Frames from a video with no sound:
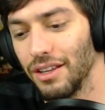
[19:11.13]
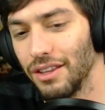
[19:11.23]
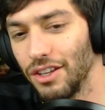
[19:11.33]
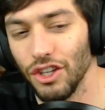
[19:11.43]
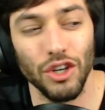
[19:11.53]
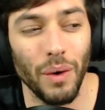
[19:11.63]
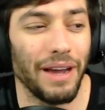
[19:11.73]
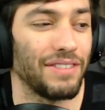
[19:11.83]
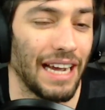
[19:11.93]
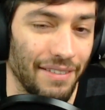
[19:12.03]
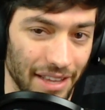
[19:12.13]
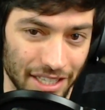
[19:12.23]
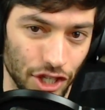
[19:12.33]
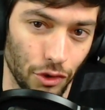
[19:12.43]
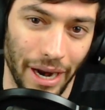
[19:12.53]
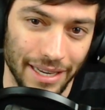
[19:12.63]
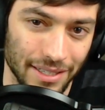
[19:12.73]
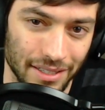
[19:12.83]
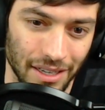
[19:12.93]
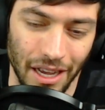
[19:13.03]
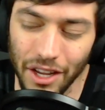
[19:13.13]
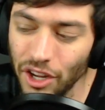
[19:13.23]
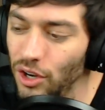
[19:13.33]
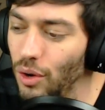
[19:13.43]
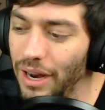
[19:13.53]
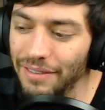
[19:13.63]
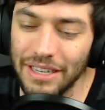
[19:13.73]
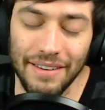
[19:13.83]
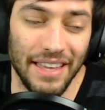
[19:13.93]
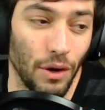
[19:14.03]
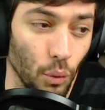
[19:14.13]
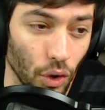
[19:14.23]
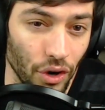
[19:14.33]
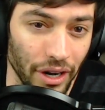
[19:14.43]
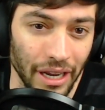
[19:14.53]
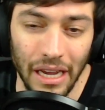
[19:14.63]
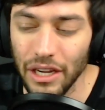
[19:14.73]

You don't have to have that stress. You don't have to have that worry.